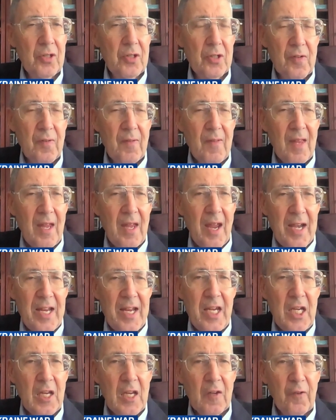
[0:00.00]
decisions,
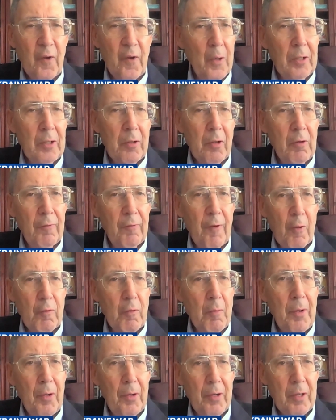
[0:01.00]
and he has very little
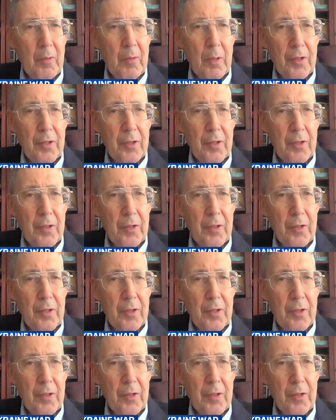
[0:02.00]
vulnerability